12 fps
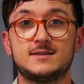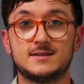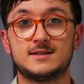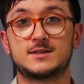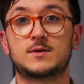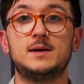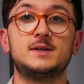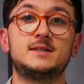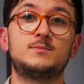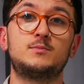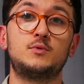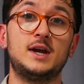described as
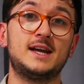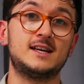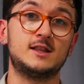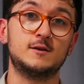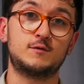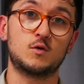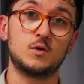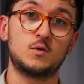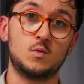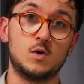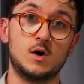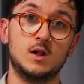breaking the 4th
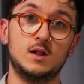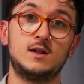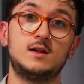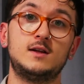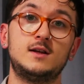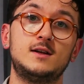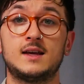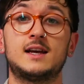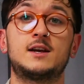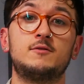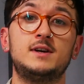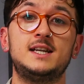wall. It
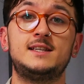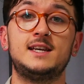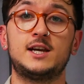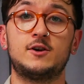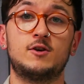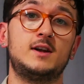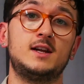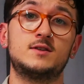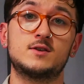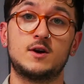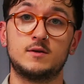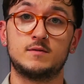can really take your audience
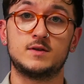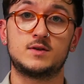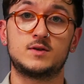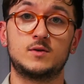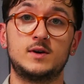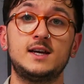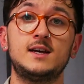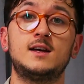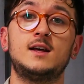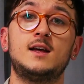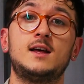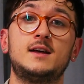out of the story
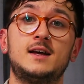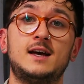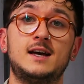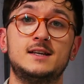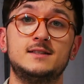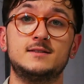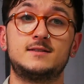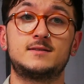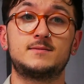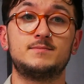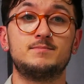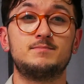and
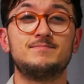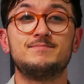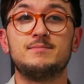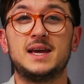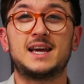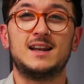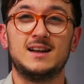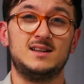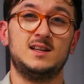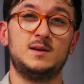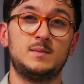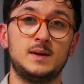make it a
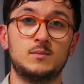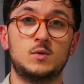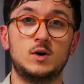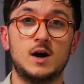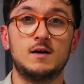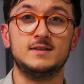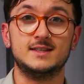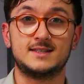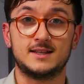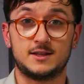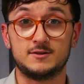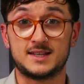little bit more obvious
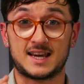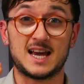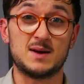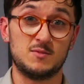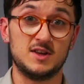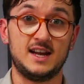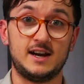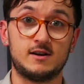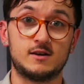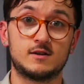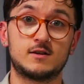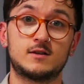that there's a camera
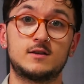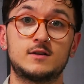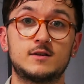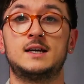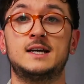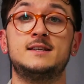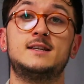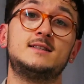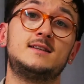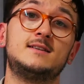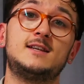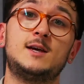there. And
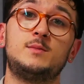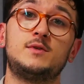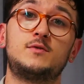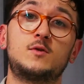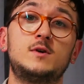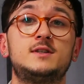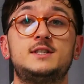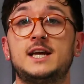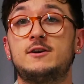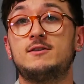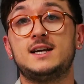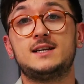as I said before,
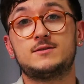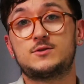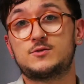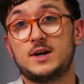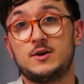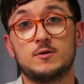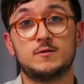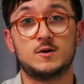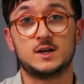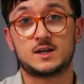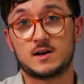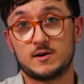generally try to
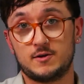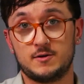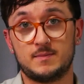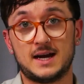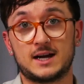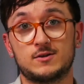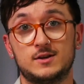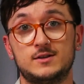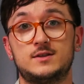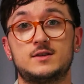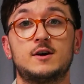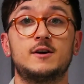avoid cluttered
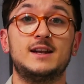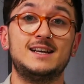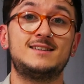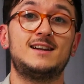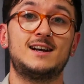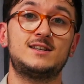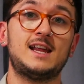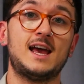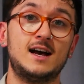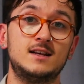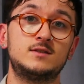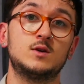backgrounds unless it actually
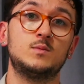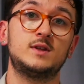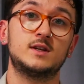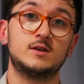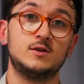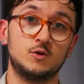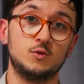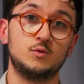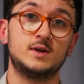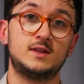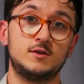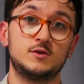has something to do
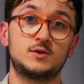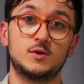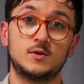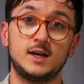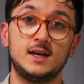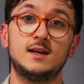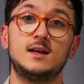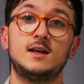with your story.